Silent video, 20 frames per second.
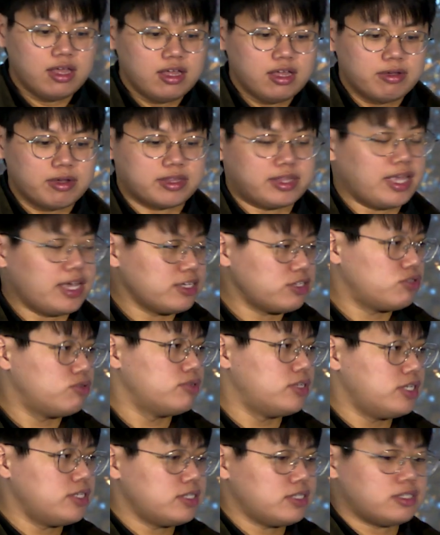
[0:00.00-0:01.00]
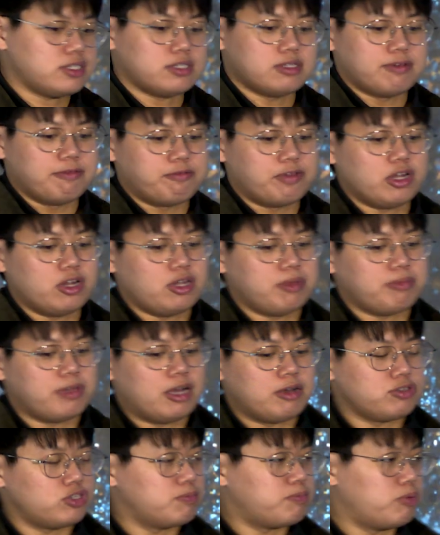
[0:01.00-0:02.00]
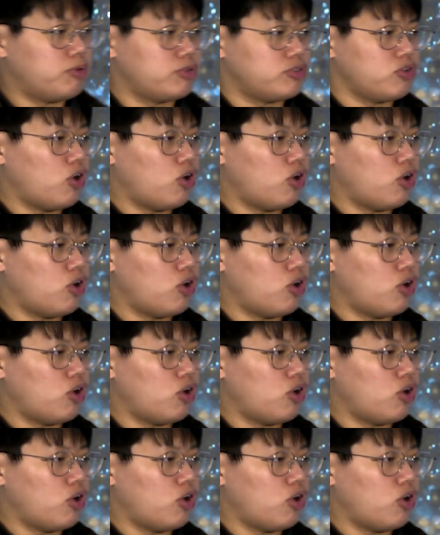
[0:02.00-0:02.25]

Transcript: But thanks to this, vLLM now supports